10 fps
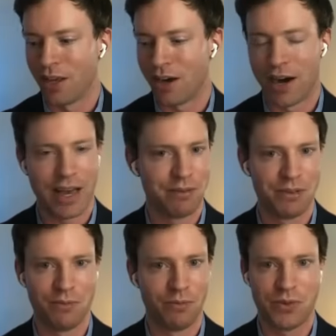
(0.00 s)
I
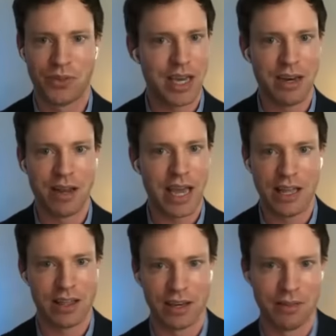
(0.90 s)
haven't seen
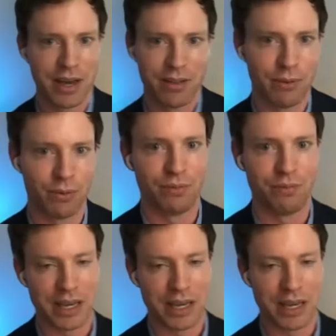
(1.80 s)
anything that would